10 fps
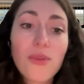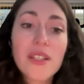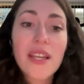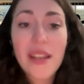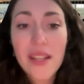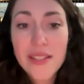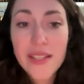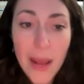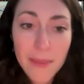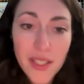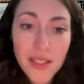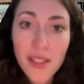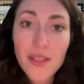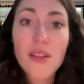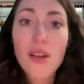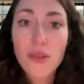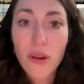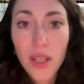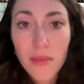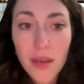or attendance and absences,
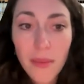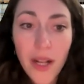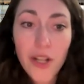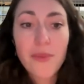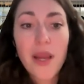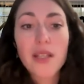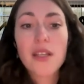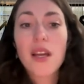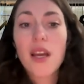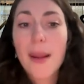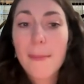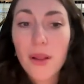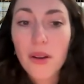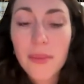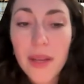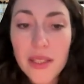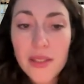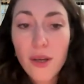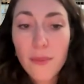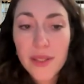document management,
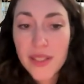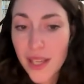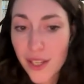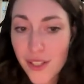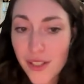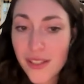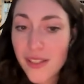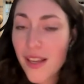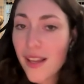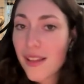employments, compensations,